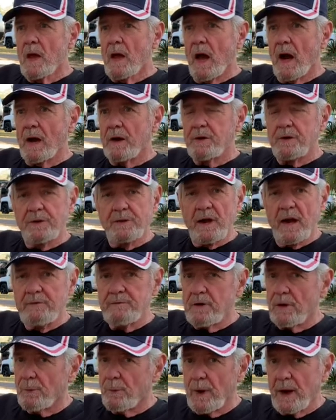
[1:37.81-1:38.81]
Uh, you can have
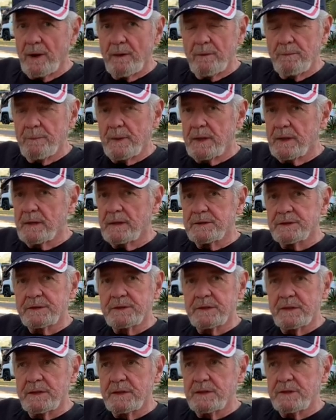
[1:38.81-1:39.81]
your regular mail
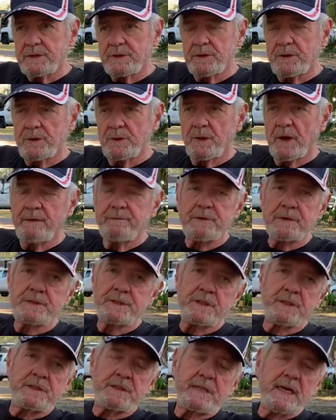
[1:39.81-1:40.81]
sent to
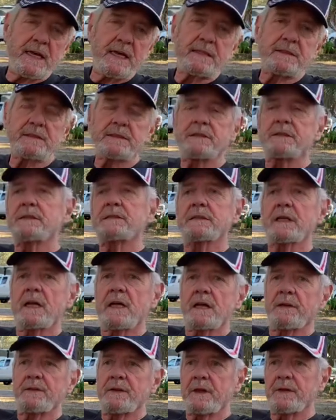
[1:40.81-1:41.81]
Livingston, Texas,
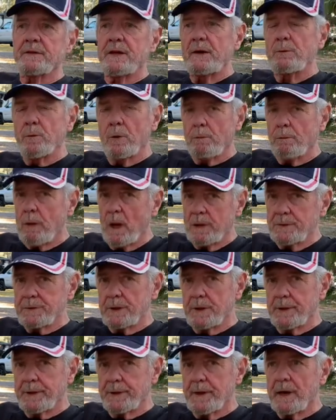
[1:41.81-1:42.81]
and then they will
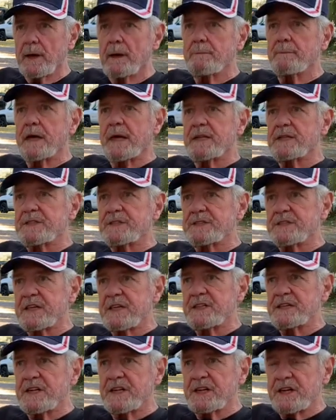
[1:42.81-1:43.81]
bundle it up and
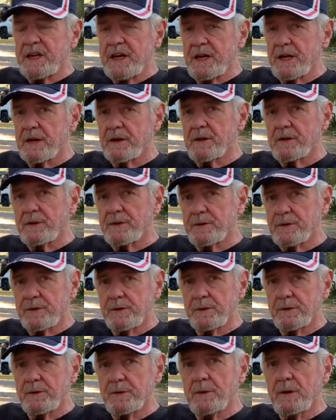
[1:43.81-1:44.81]
send it here
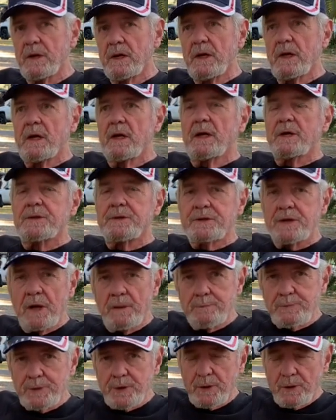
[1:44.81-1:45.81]
to
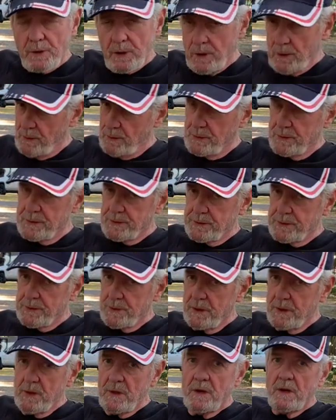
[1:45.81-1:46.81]
Sumter Oaks
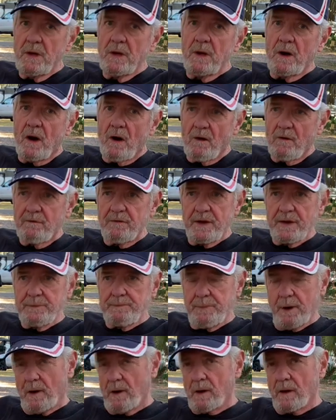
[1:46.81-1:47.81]
RV
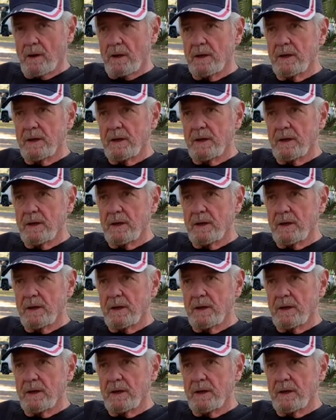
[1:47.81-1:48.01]
Park